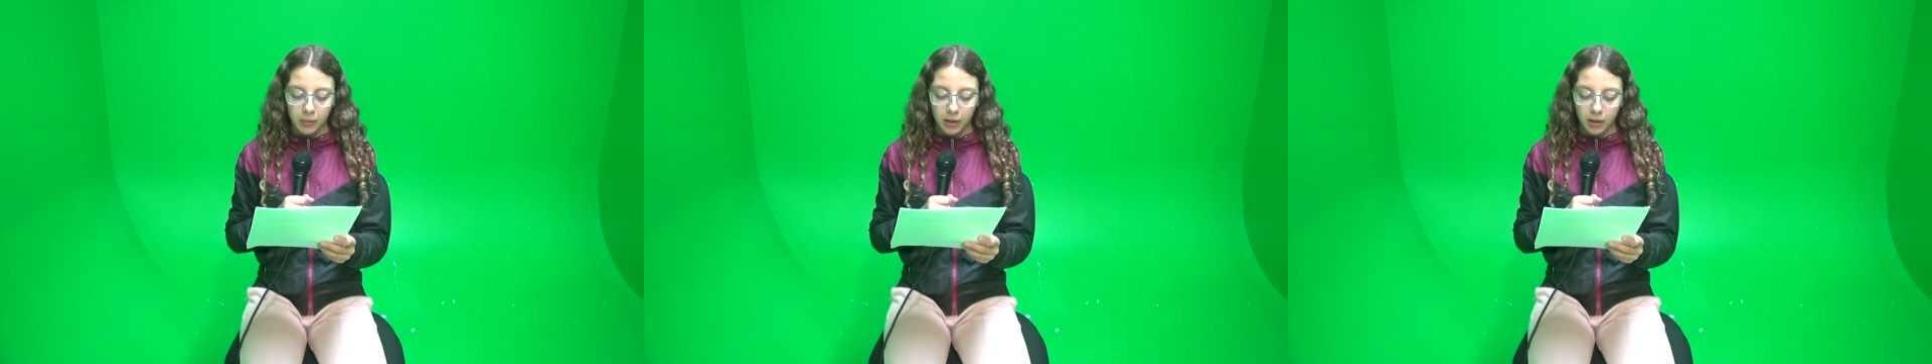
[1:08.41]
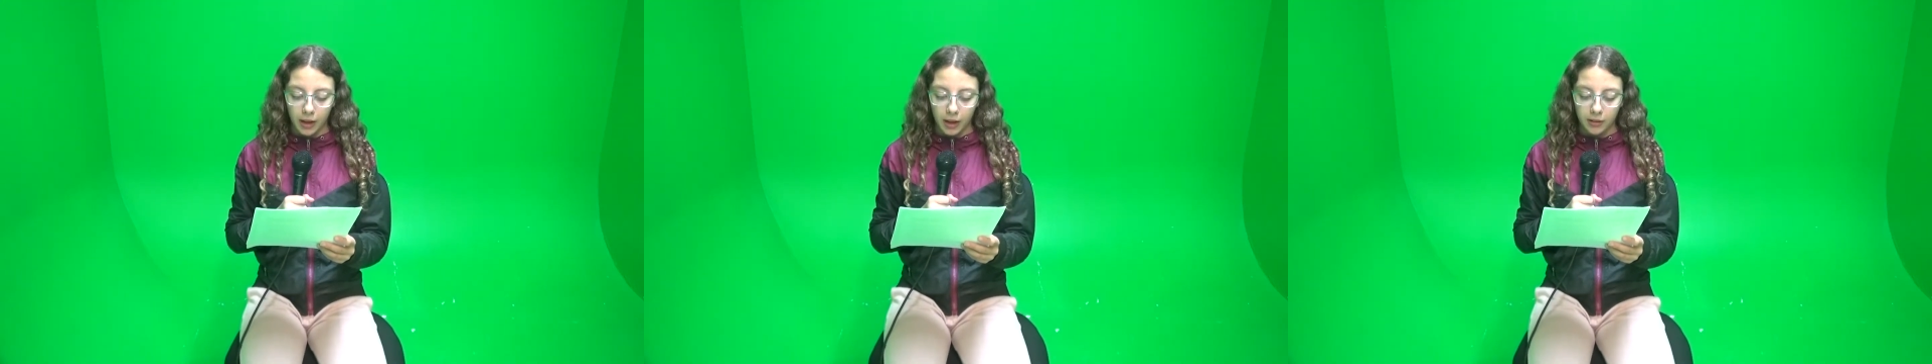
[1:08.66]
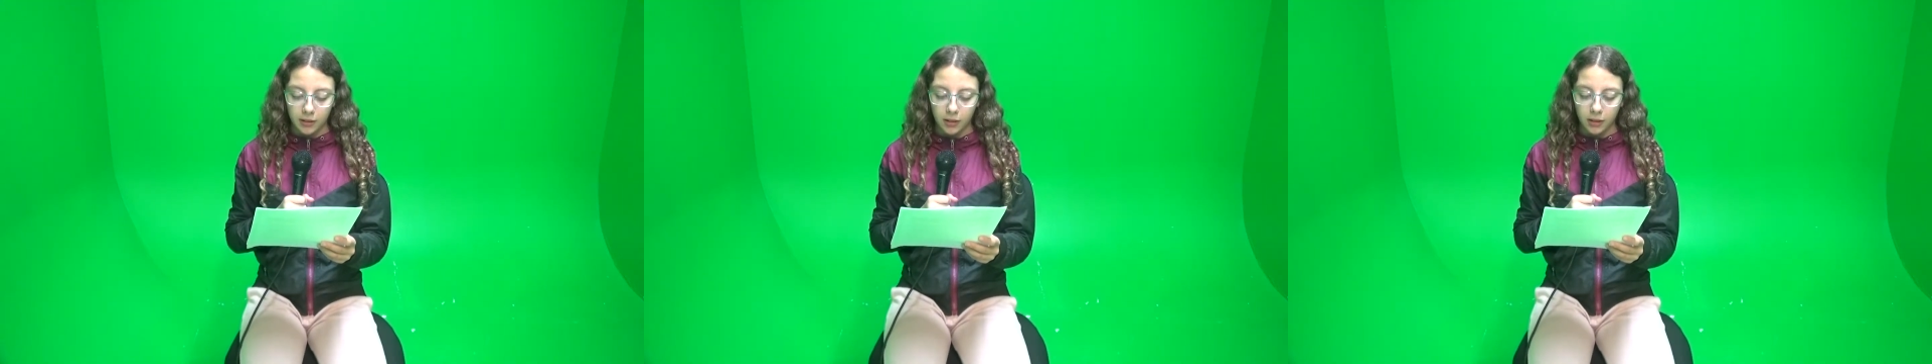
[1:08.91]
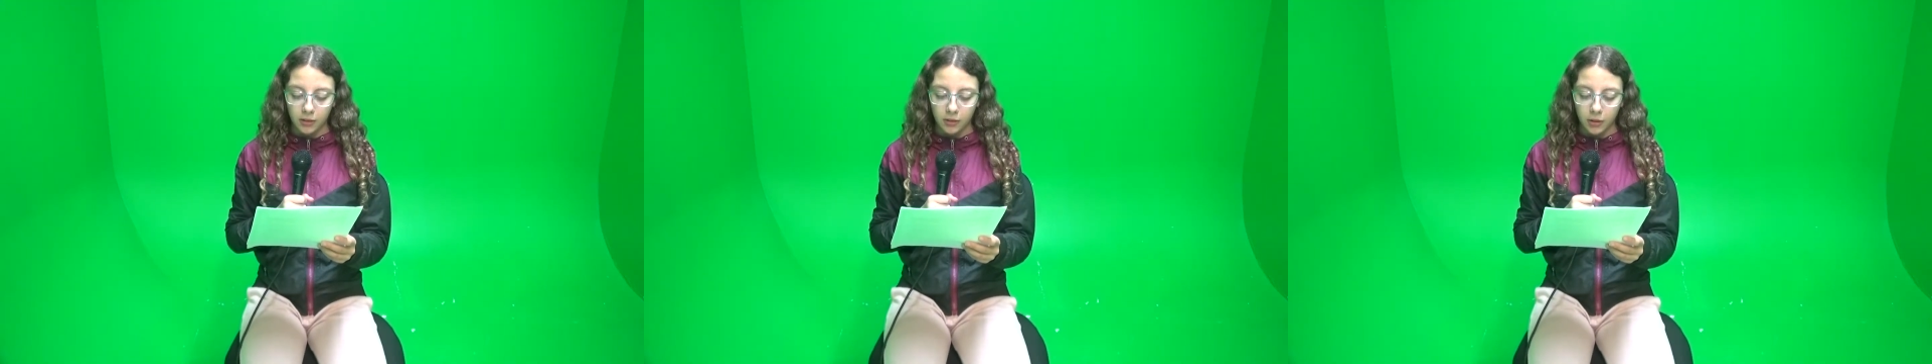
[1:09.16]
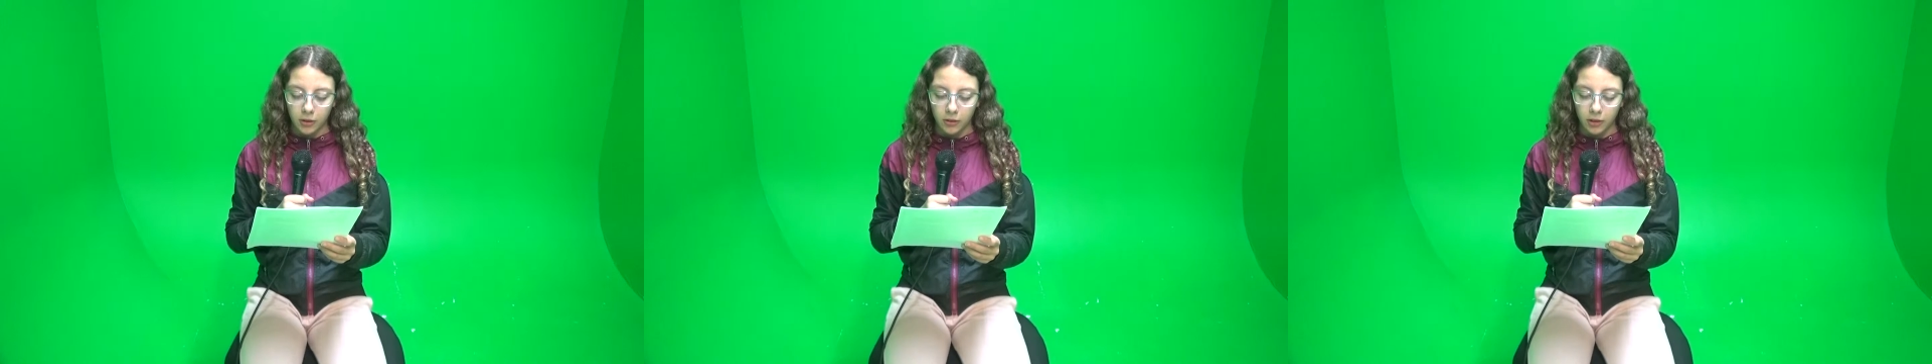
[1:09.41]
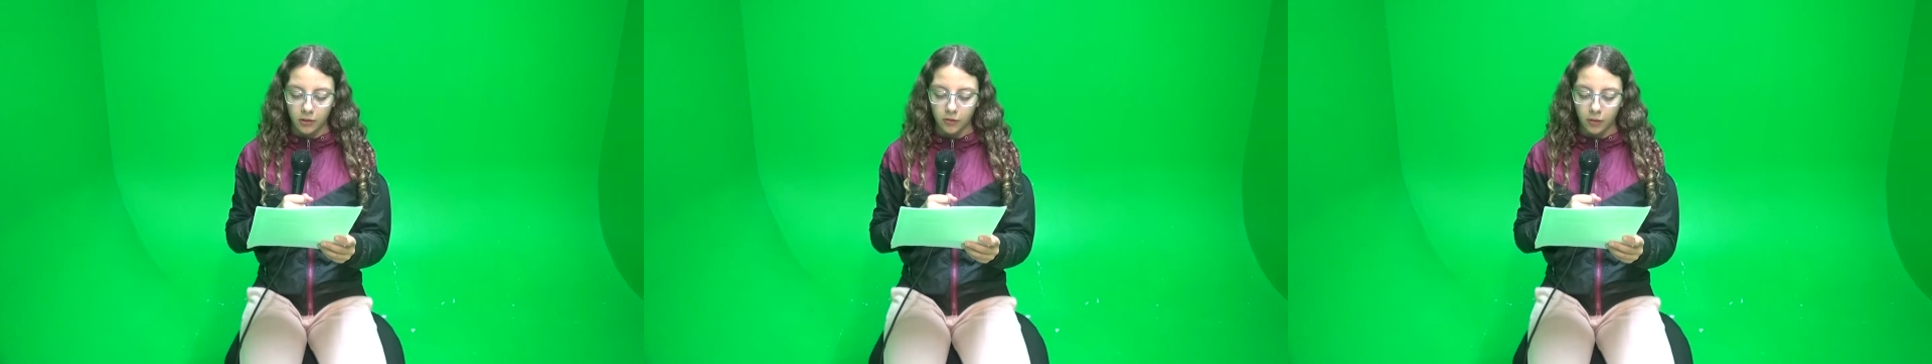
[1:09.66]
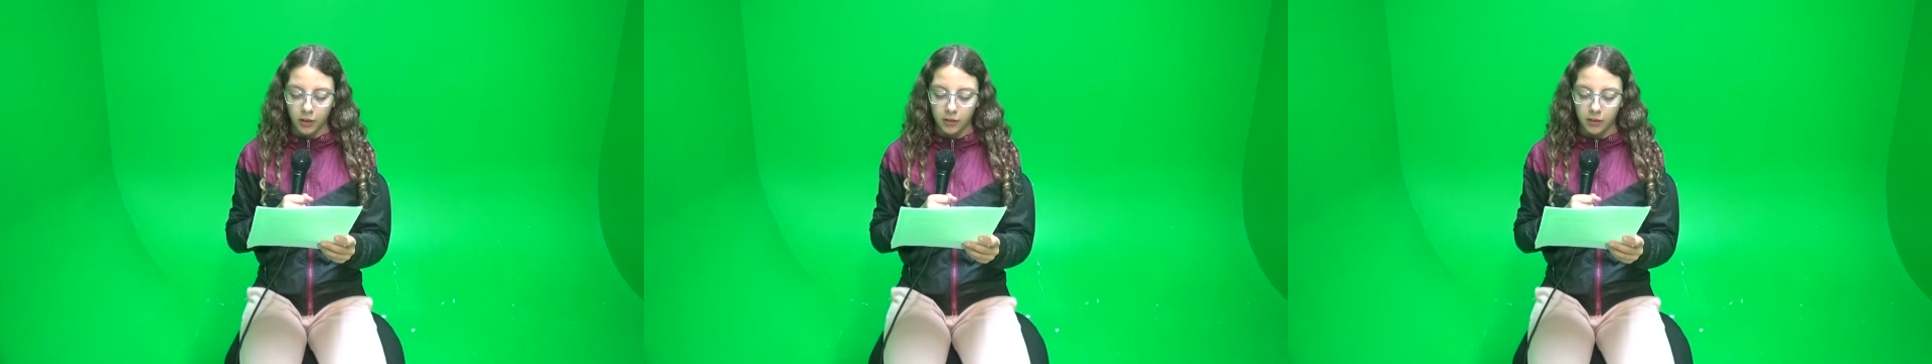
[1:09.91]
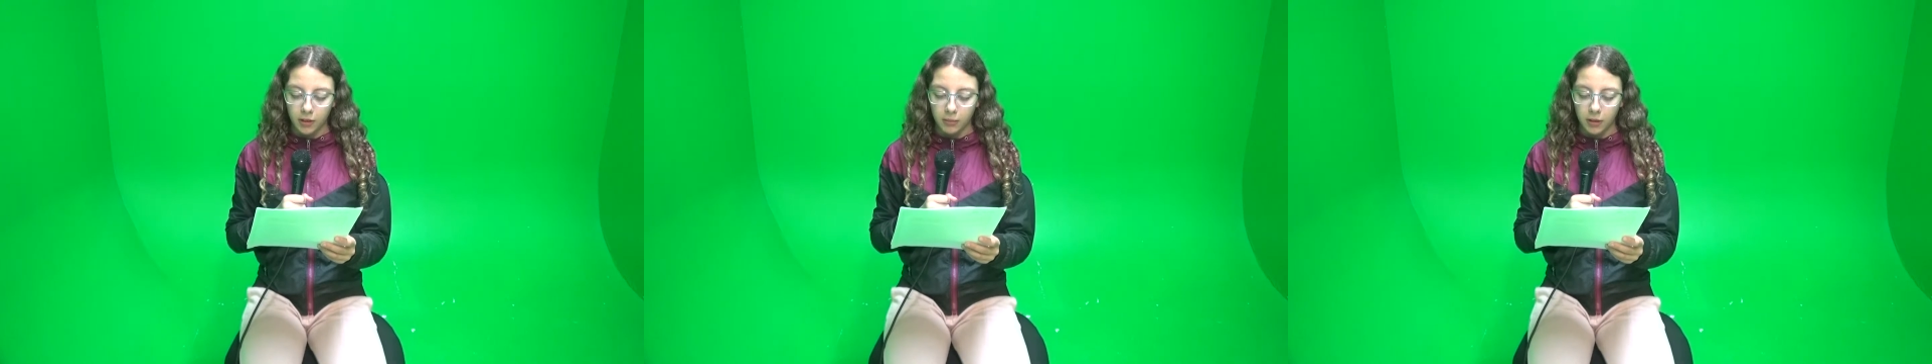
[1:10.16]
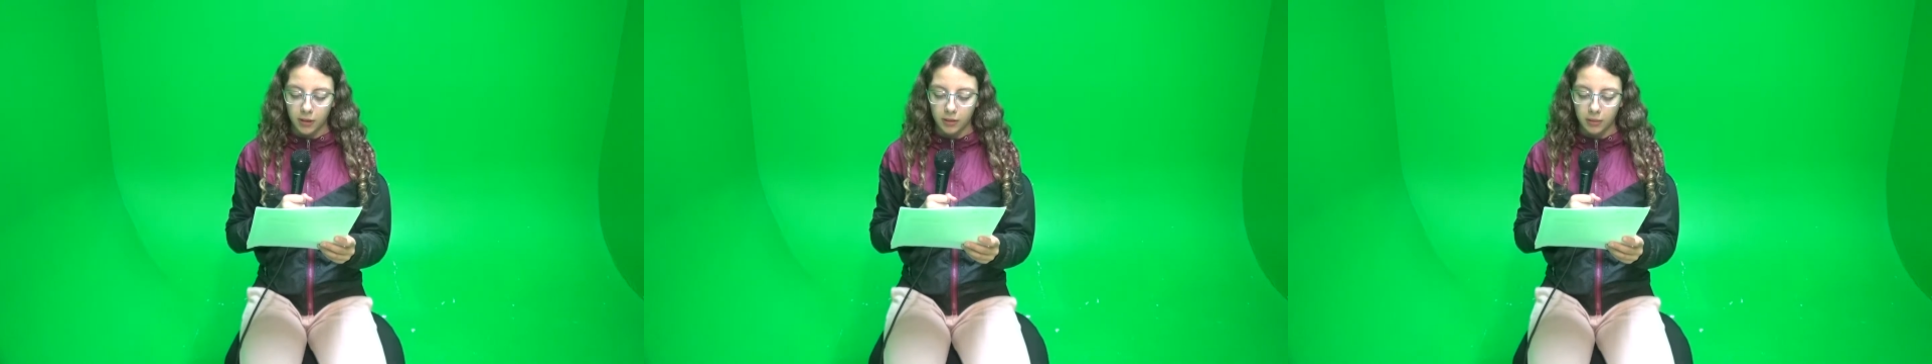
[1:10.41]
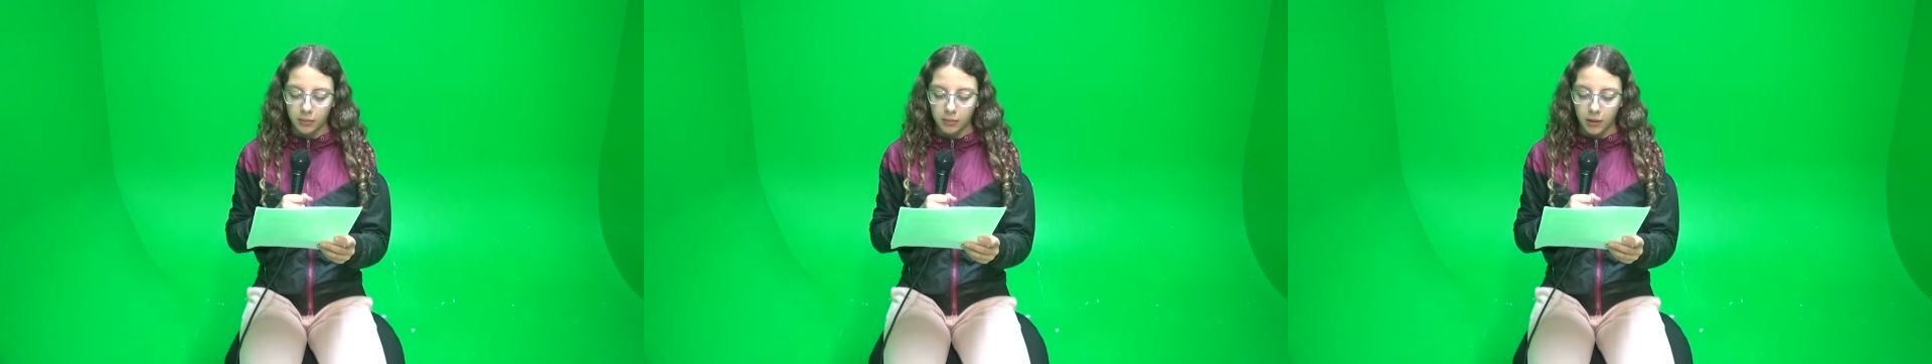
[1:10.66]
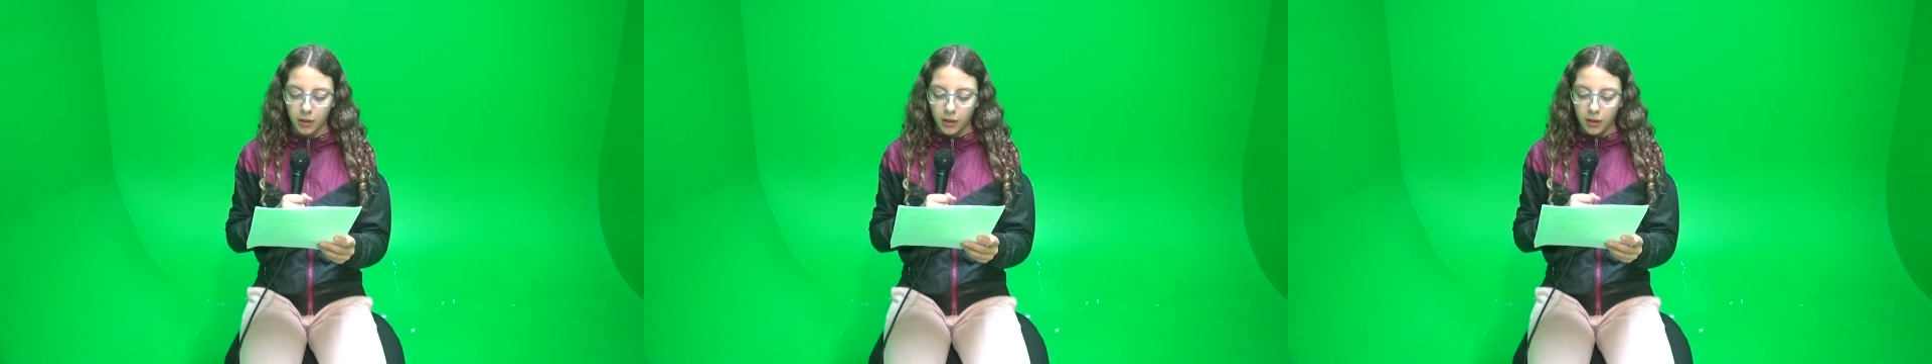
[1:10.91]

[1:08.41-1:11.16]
Audacity to record our voice and make them